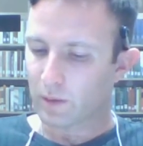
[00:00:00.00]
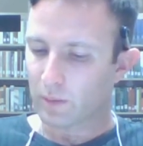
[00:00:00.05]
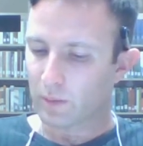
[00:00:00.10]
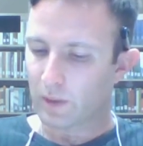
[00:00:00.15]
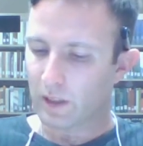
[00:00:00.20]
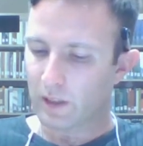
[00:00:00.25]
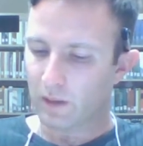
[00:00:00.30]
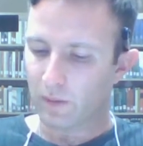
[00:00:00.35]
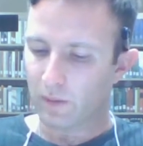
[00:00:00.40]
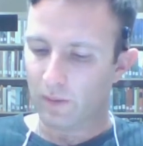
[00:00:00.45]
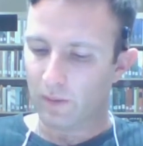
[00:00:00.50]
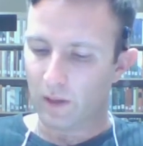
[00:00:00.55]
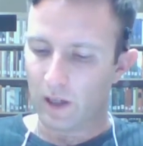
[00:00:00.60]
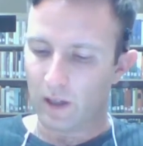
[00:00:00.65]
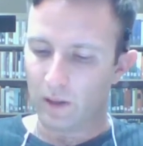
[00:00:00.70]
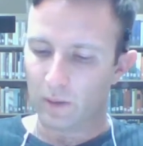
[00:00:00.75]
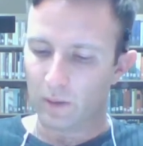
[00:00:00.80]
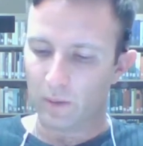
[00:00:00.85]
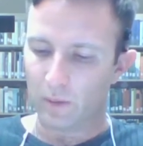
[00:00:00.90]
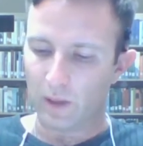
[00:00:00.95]
read the
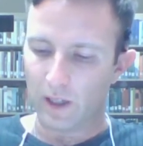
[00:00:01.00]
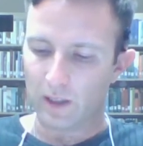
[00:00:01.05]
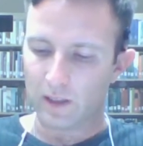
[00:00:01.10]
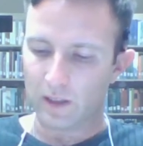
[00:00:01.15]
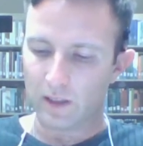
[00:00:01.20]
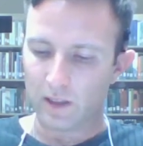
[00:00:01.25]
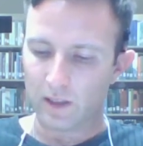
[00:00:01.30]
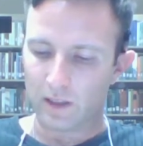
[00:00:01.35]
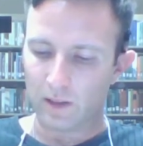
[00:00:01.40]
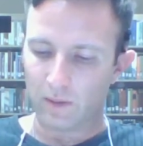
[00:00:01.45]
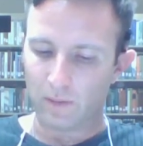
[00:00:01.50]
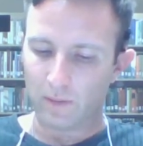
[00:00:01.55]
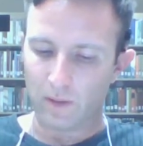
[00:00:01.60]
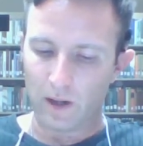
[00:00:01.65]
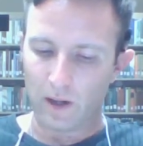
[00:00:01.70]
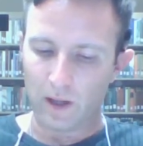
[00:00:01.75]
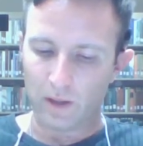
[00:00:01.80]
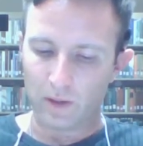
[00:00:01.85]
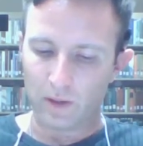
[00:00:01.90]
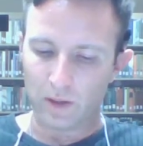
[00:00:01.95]
file and writes the
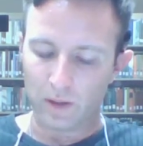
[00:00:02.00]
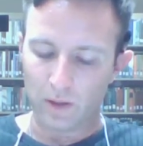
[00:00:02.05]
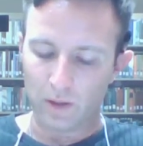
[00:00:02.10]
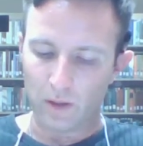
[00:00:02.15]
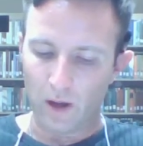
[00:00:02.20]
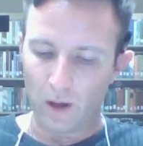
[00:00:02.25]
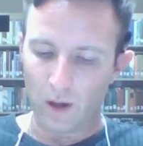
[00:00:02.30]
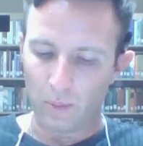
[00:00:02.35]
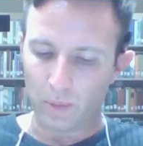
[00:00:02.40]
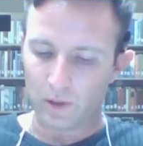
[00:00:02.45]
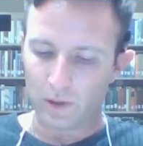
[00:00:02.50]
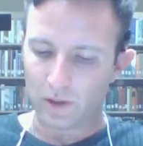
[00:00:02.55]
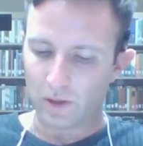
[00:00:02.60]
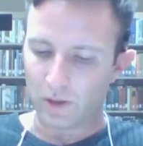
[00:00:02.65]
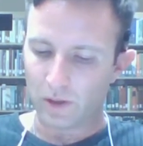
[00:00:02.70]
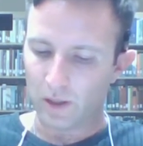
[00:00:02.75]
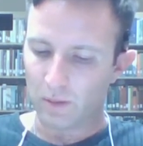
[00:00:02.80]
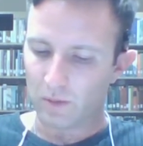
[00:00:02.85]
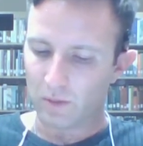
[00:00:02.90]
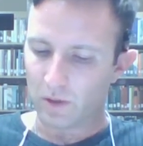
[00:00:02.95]
file to output
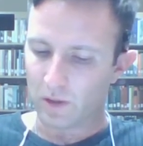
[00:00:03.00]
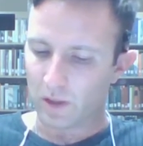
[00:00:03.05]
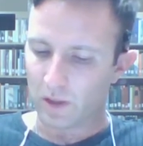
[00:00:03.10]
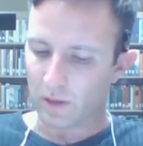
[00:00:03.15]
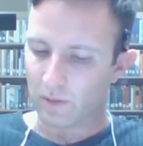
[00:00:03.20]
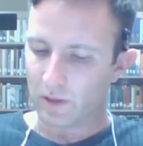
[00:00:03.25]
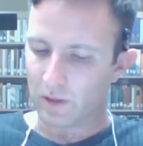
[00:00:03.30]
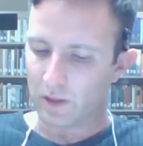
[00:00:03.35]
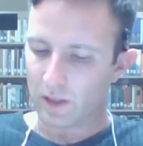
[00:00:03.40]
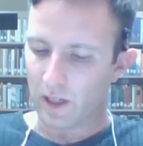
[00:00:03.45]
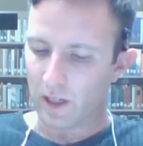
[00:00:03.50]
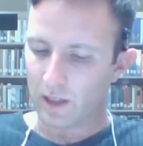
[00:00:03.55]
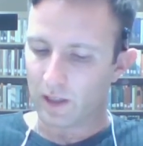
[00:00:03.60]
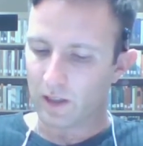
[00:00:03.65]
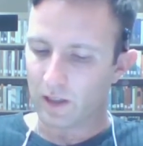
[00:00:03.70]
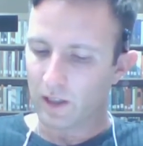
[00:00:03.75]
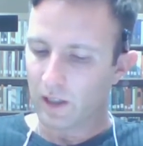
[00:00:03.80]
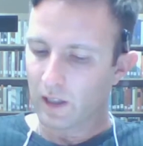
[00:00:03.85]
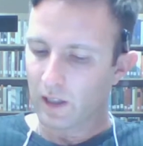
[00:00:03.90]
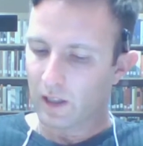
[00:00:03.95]
stream the server
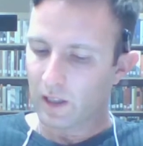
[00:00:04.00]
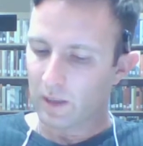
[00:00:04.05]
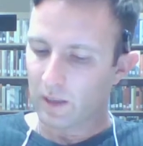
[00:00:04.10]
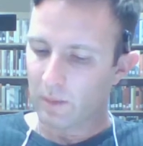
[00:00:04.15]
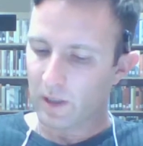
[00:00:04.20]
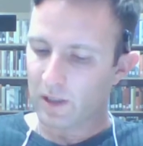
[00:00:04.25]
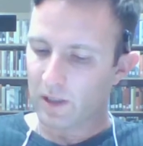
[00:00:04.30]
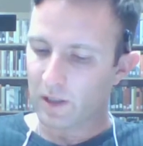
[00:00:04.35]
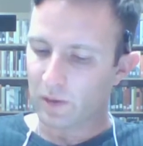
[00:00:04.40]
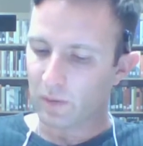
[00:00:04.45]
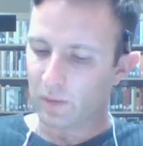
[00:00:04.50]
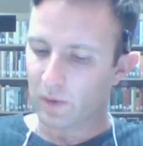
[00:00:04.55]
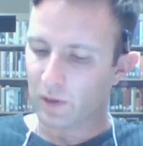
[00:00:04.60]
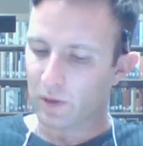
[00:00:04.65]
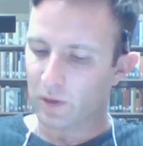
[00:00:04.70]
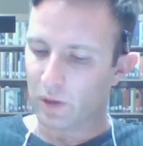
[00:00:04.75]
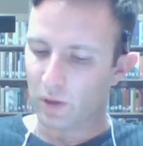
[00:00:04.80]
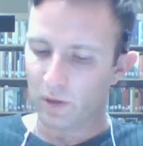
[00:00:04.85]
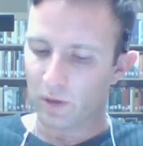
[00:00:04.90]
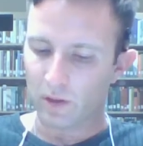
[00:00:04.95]
socket. The message
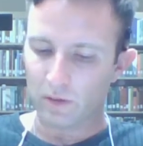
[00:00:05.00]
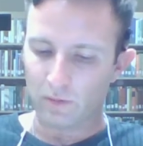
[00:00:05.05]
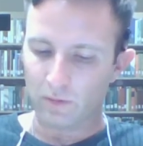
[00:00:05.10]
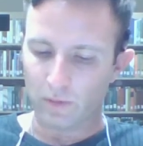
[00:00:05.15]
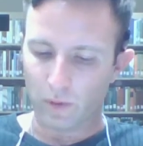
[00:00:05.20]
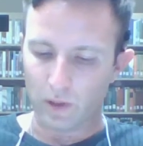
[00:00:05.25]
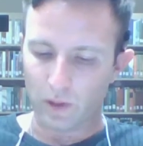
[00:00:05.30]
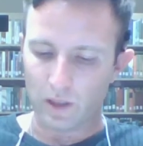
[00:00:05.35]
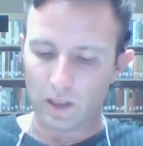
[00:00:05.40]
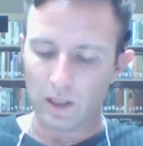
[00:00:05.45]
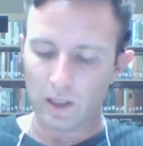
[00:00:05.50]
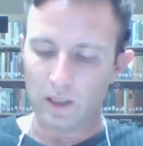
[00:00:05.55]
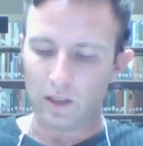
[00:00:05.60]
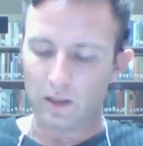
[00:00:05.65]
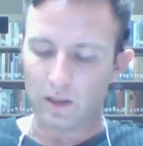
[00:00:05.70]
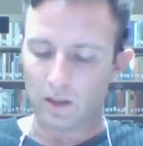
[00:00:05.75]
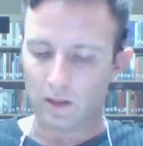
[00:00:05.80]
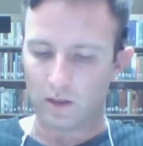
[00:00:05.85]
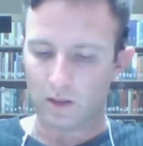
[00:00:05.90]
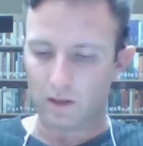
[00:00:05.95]
flow is shown in
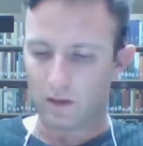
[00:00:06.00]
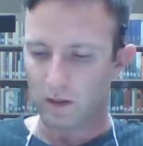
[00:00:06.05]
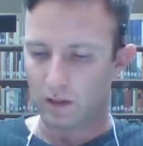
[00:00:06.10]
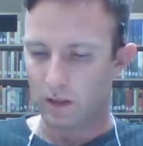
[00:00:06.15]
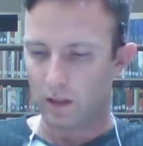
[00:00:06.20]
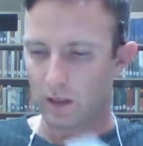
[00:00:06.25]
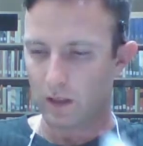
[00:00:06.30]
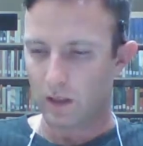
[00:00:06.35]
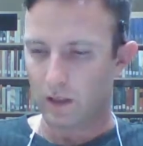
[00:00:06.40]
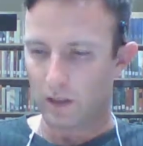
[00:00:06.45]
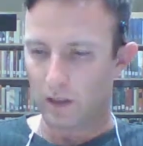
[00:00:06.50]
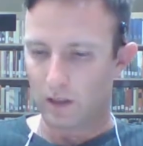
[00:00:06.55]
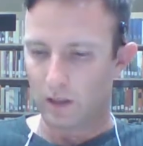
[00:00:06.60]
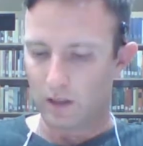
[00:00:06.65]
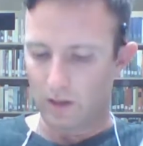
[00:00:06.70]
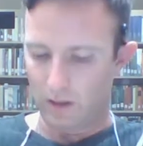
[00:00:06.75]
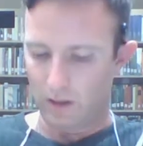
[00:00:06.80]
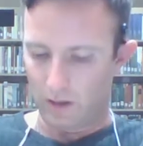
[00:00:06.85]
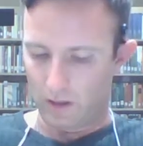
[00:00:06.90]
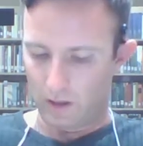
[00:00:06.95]
14.
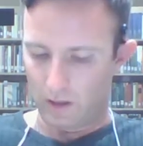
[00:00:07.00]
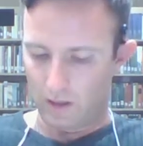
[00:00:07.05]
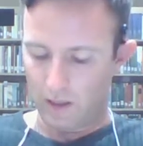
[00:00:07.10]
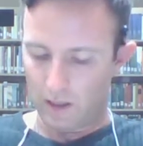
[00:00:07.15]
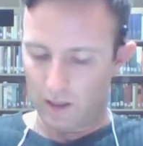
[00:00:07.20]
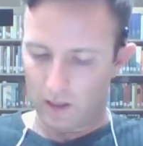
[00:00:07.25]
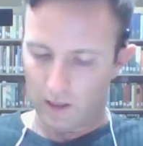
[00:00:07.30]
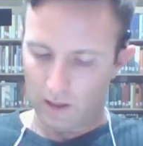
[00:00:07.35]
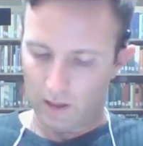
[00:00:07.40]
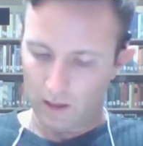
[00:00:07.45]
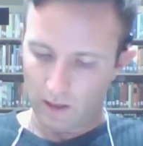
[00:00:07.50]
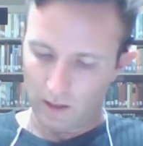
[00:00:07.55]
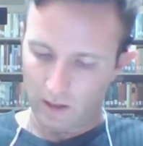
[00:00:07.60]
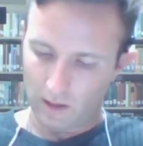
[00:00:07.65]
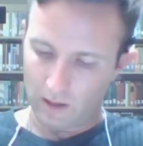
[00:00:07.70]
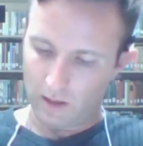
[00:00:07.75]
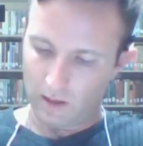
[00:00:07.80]
Another.